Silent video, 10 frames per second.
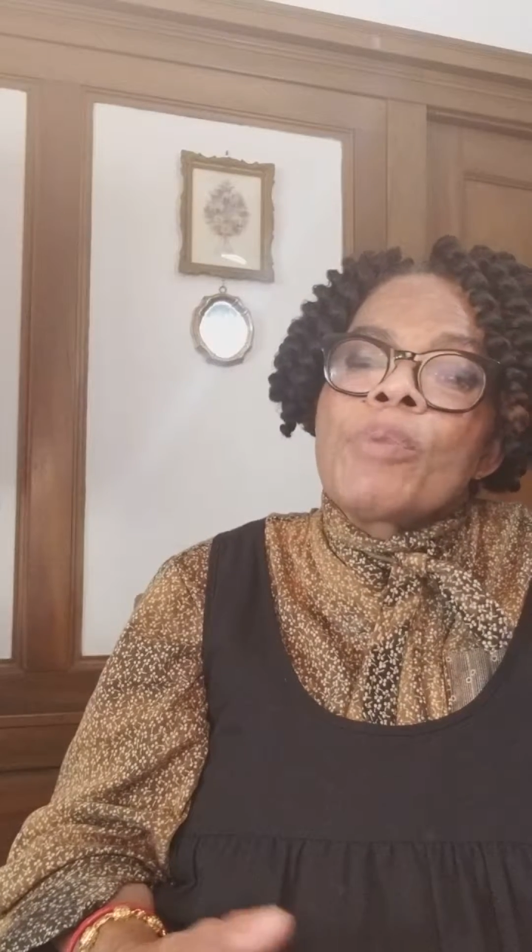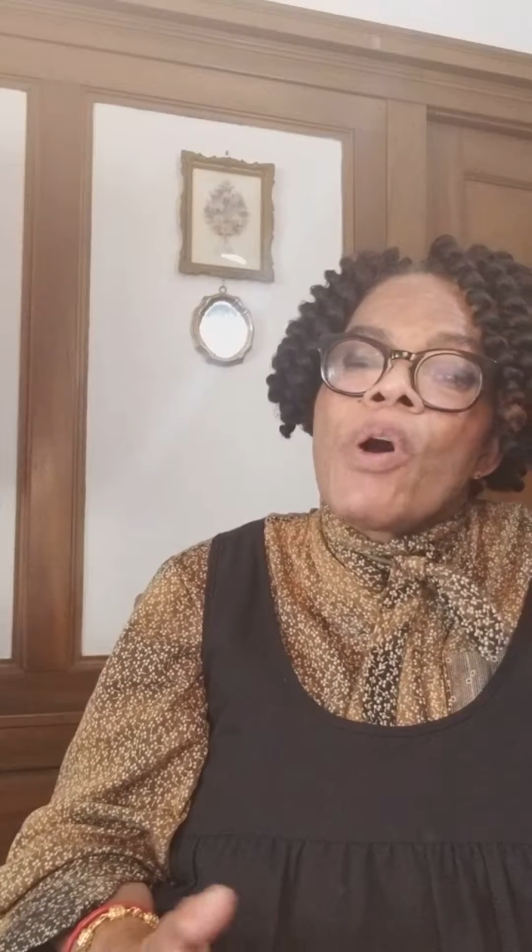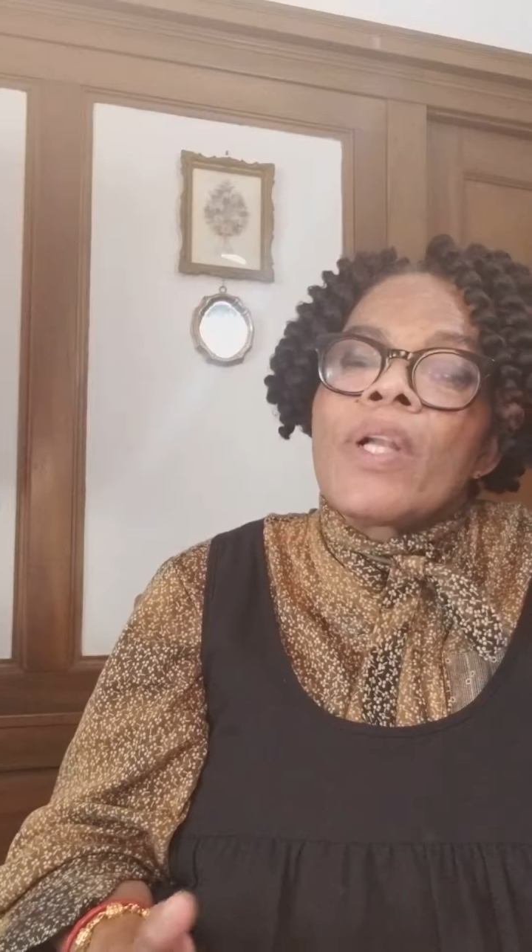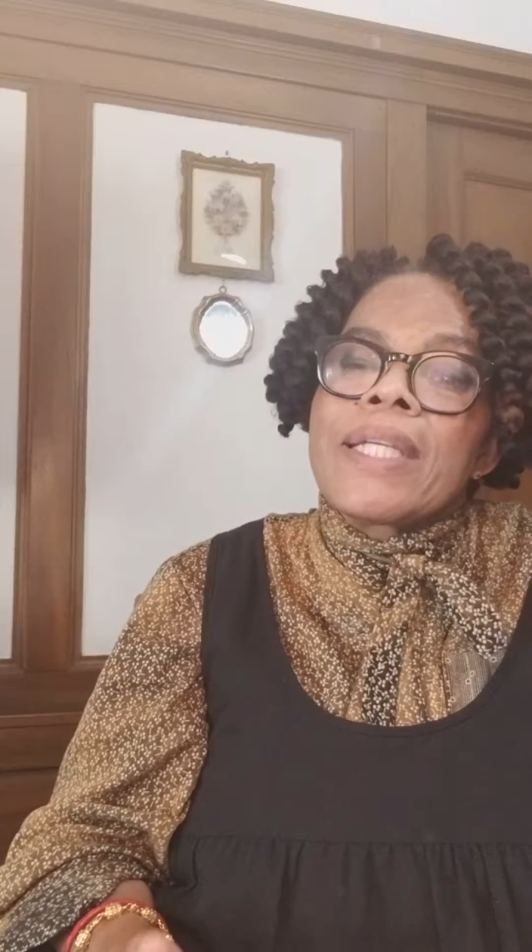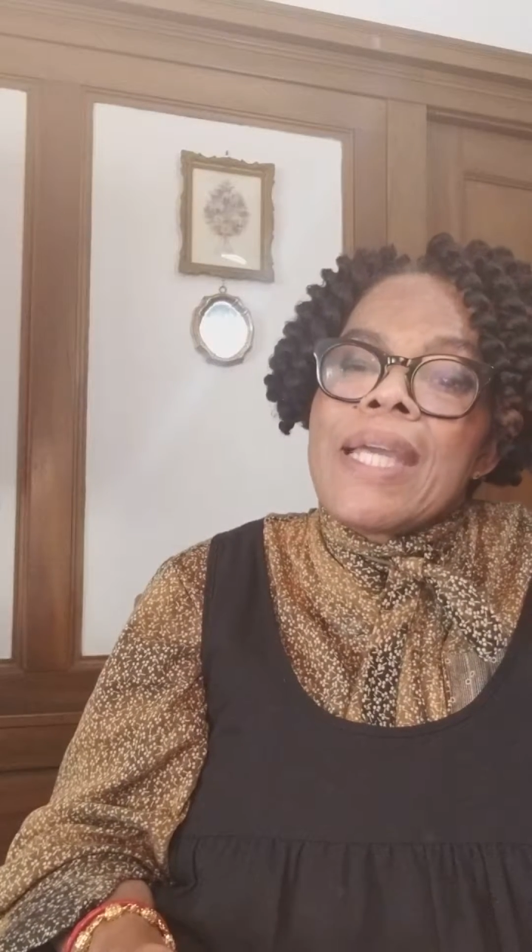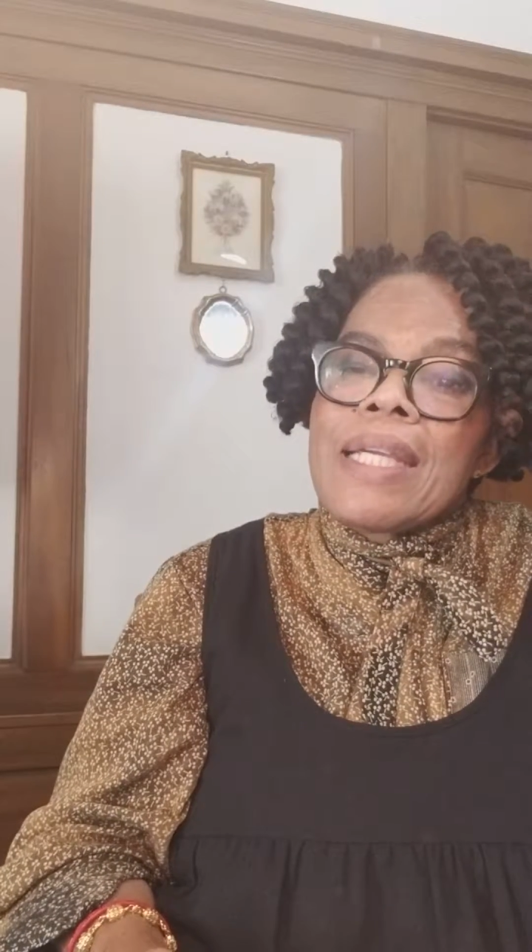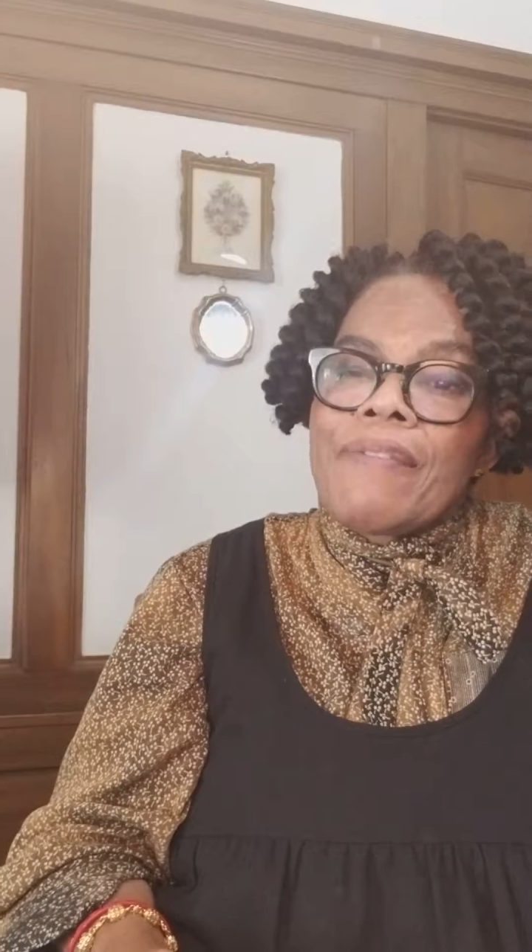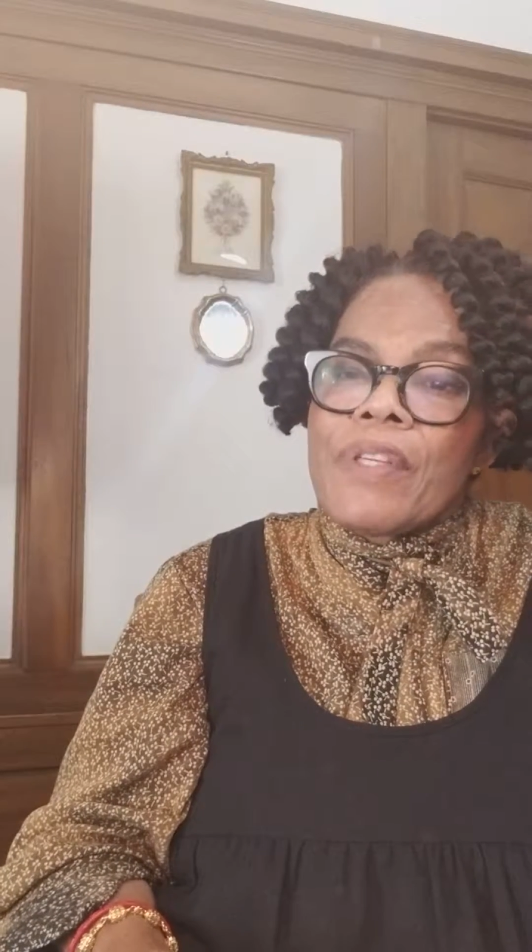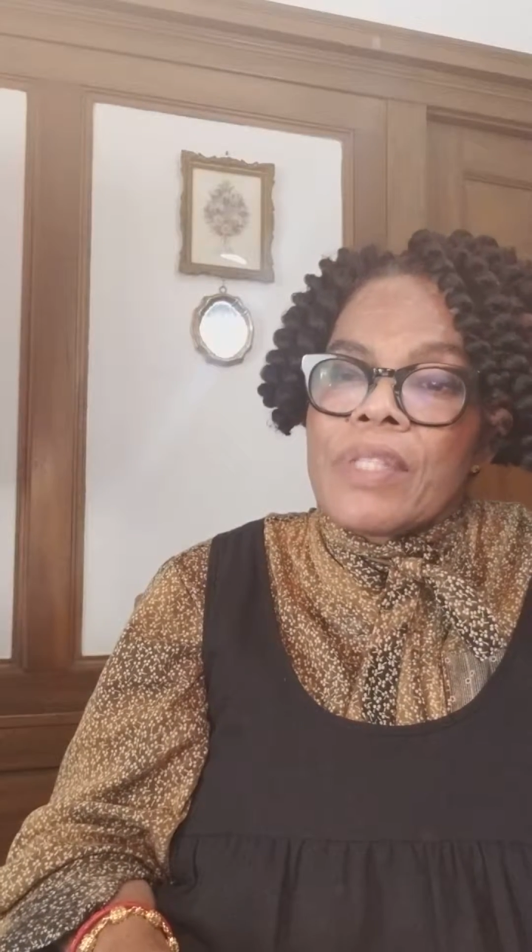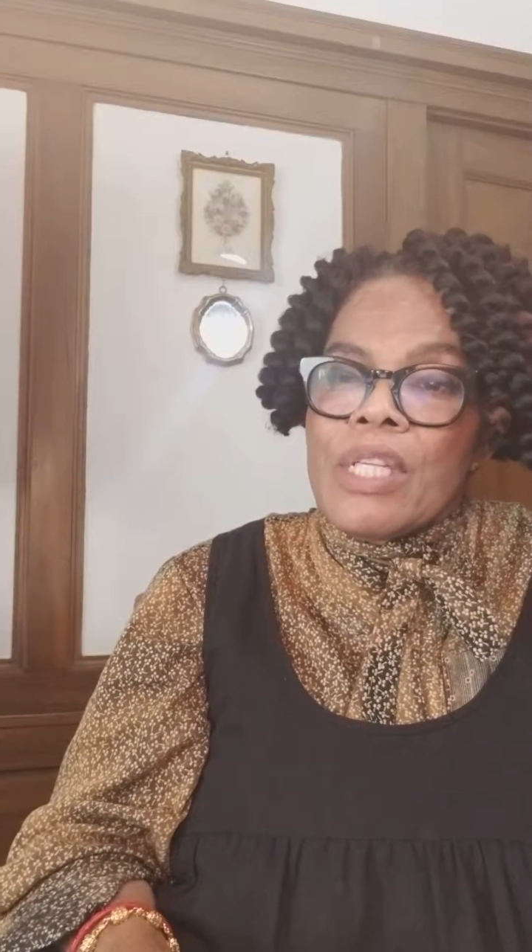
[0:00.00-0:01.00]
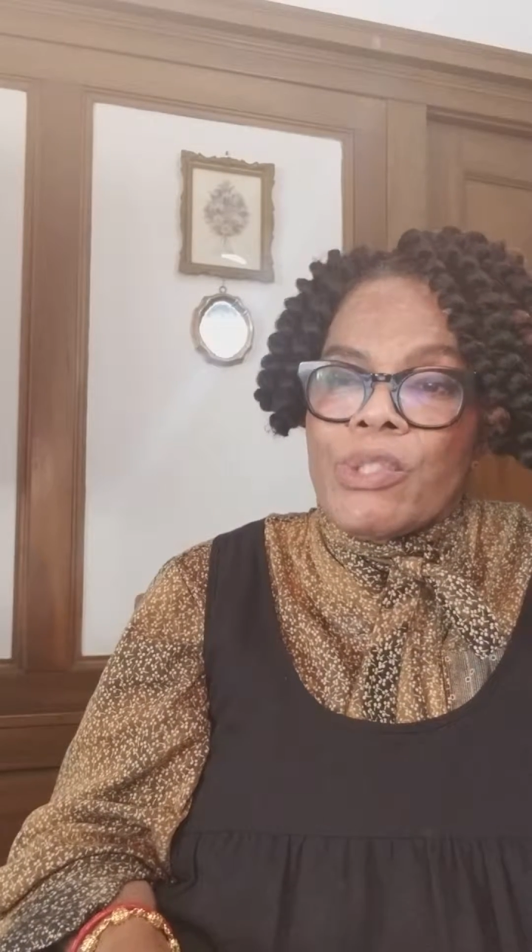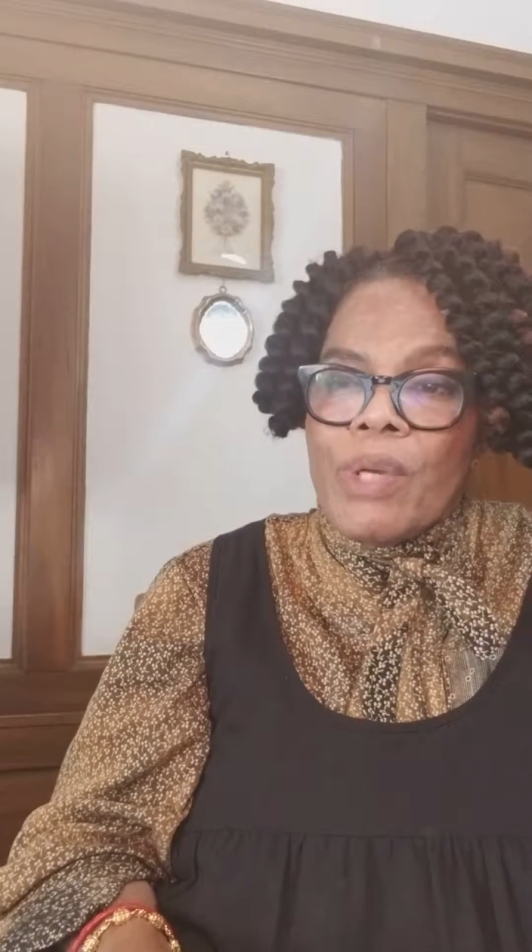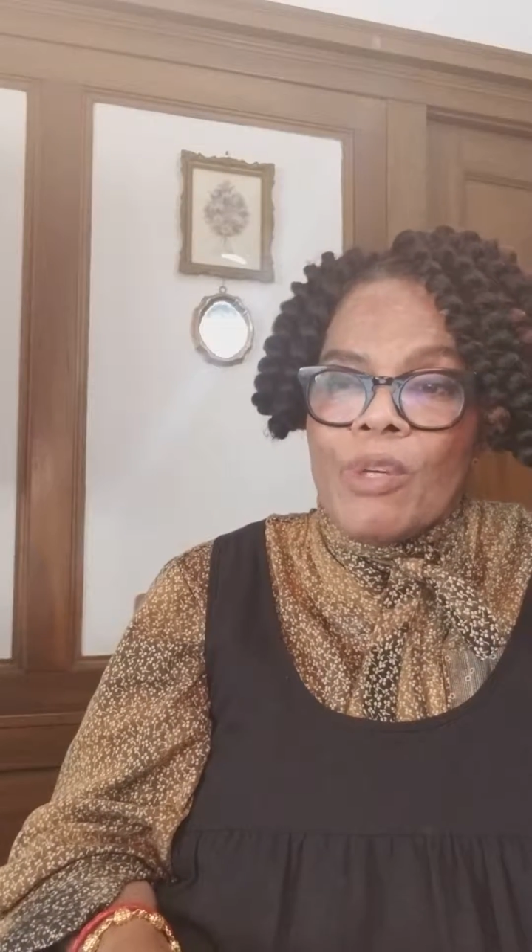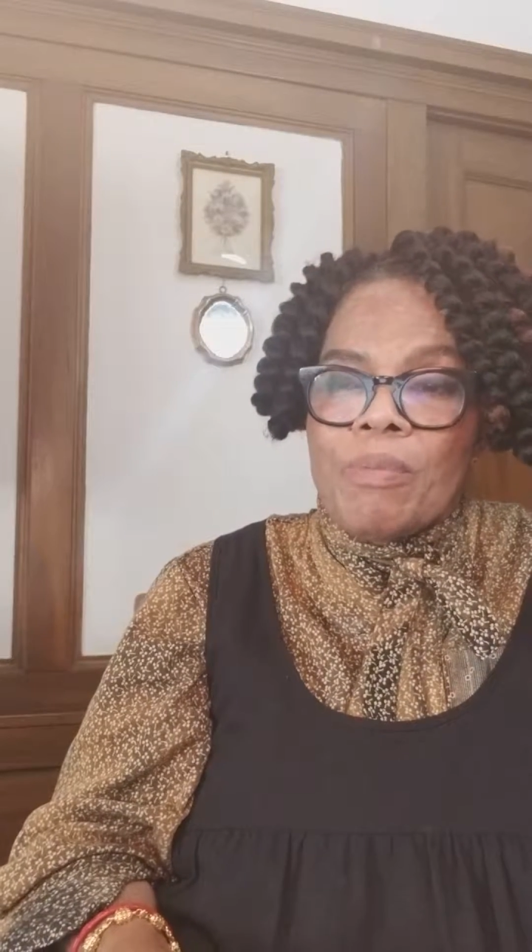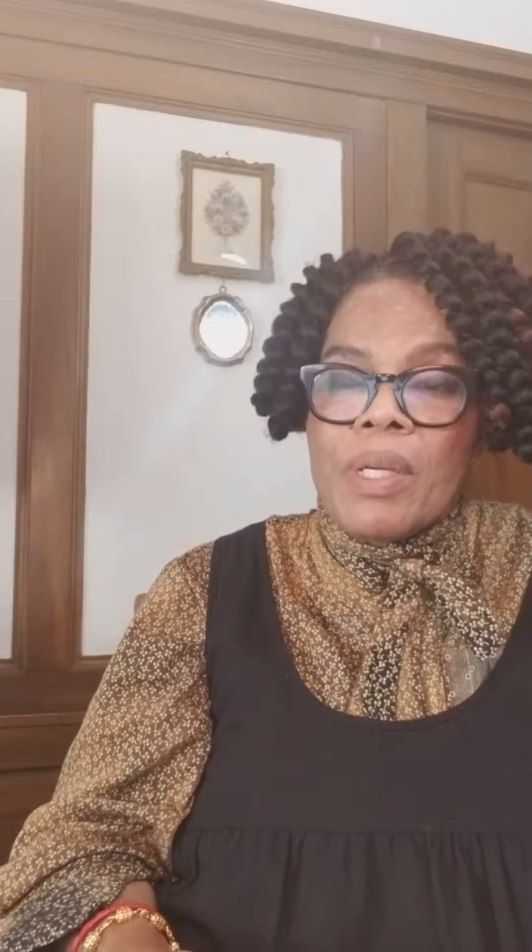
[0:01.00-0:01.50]
called caregiver
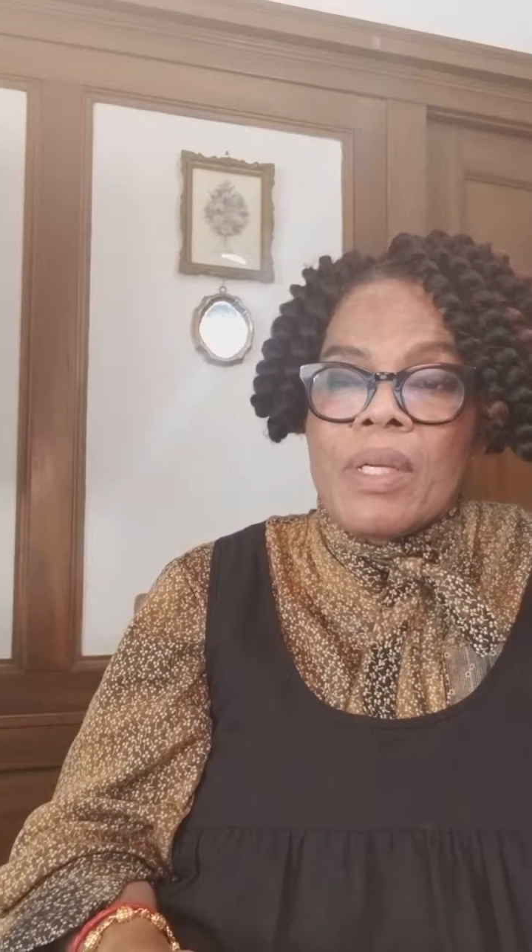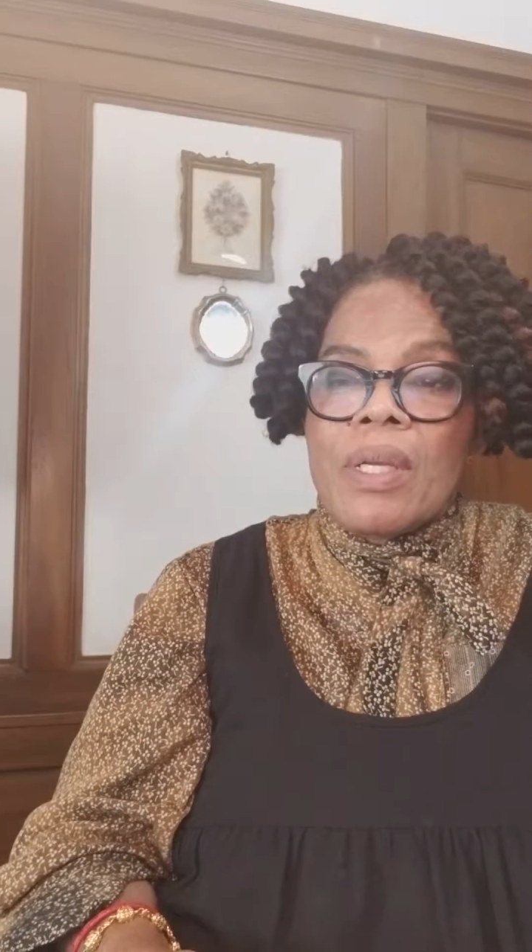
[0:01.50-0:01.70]
syndrome,